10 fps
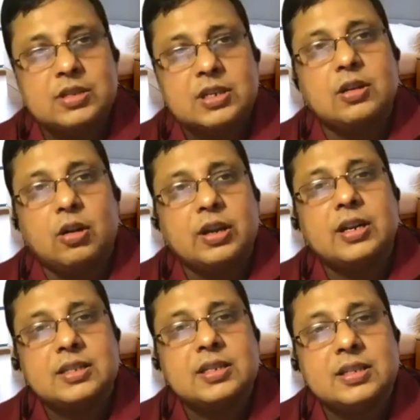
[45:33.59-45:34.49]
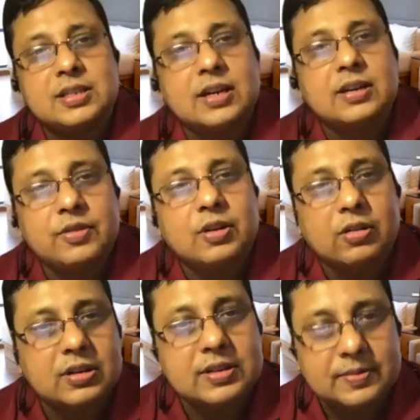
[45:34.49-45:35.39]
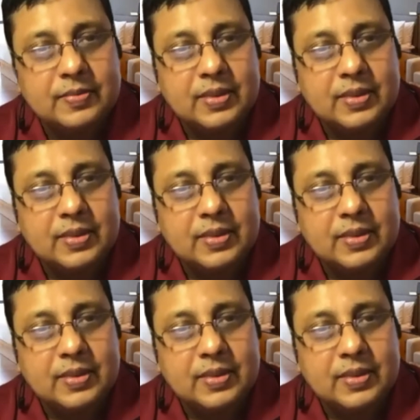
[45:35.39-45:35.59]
Just log in and see the state of your orders.